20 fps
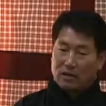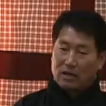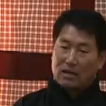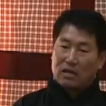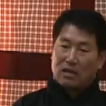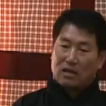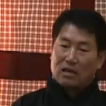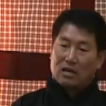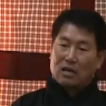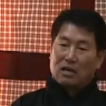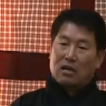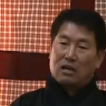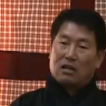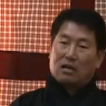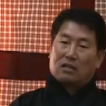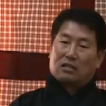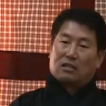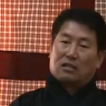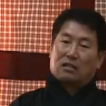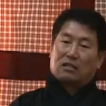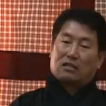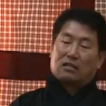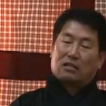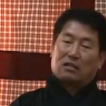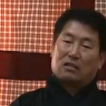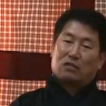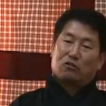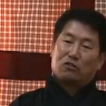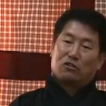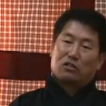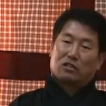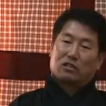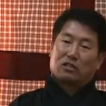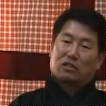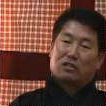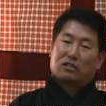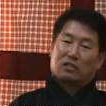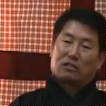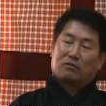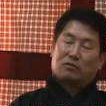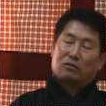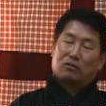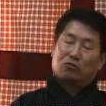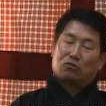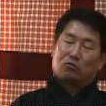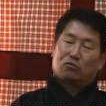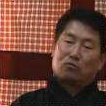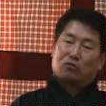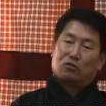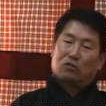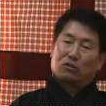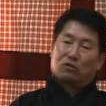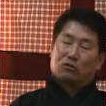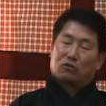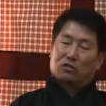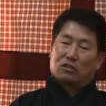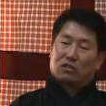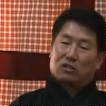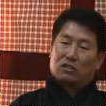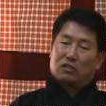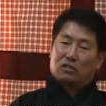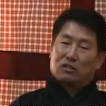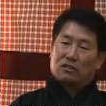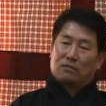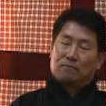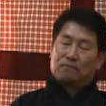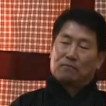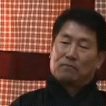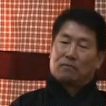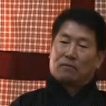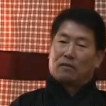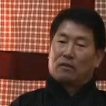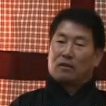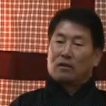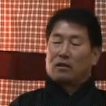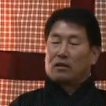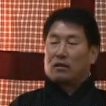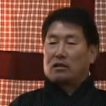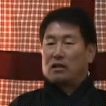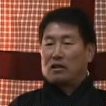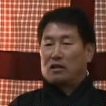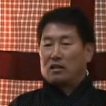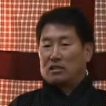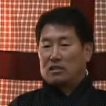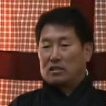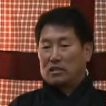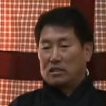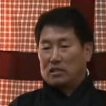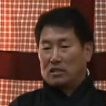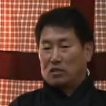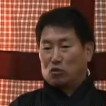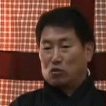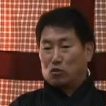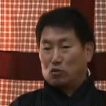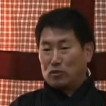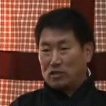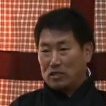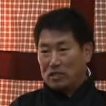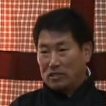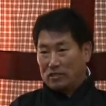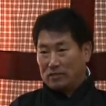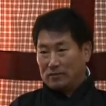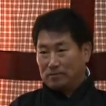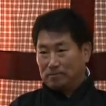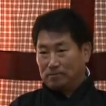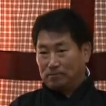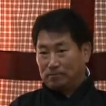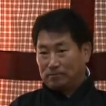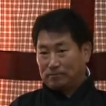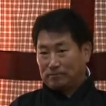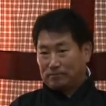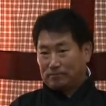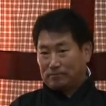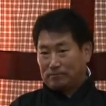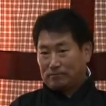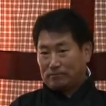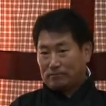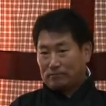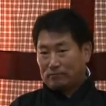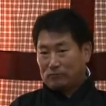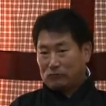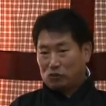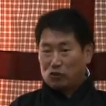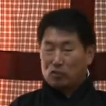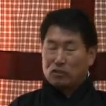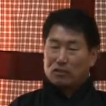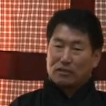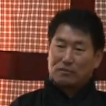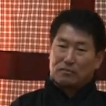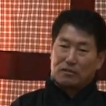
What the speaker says: The opposition leader also reiterated the need for the cabinet to take accountability